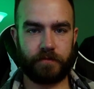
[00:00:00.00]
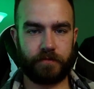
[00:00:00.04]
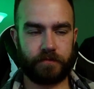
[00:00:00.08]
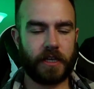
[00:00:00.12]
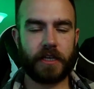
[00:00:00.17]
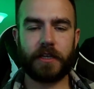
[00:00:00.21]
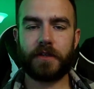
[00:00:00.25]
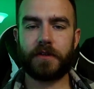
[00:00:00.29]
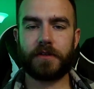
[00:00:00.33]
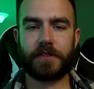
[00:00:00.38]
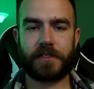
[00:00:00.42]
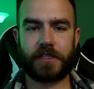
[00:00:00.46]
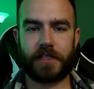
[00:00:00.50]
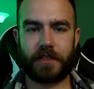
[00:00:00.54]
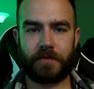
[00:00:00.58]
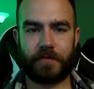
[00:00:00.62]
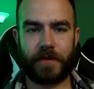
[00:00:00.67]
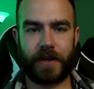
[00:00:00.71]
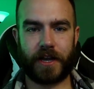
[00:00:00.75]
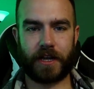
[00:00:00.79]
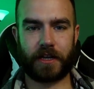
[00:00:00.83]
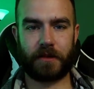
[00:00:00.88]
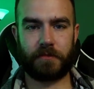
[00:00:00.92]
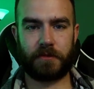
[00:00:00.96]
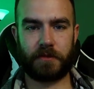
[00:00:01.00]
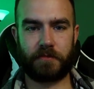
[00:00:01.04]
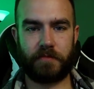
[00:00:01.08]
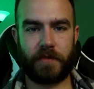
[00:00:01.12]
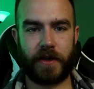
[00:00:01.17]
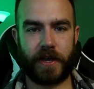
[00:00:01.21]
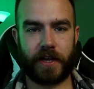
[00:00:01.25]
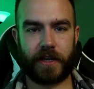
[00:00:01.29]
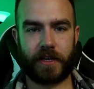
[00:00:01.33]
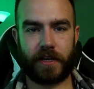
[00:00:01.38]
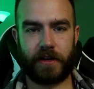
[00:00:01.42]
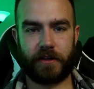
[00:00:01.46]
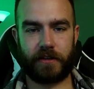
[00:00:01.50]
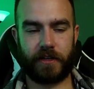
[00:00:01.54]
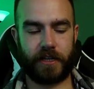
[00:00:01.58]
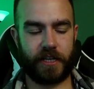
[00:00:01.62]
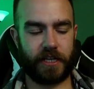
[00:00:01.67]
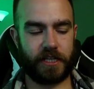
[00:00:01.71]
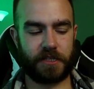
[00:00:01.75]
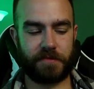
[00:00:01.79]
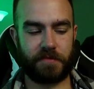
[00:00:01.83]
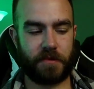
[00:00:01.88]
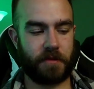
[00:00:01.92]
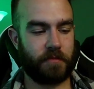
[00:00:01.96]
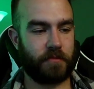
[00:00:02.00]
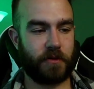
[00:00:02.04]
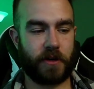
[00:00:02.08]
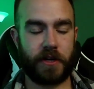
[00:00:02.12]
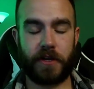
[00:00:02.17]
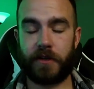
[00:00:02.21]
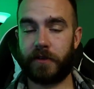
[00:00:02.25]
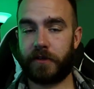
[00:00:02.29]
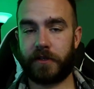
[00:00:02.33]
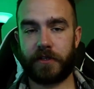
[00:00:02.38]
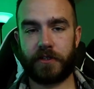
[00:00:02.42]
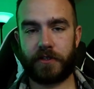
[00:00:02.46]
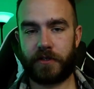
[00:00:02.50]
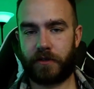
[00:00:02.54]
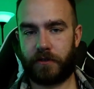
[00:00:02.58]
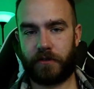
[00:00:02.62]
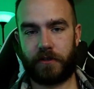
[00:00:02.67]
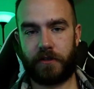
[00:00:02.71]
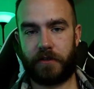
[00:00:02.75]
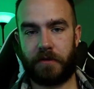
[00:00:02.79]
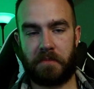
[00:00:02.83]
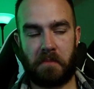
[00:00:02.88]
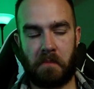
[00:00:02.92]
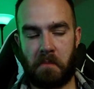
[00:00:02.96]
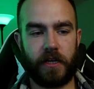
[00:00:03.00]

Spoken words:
He goes in the back, comes back out, and hands me a brand new controller.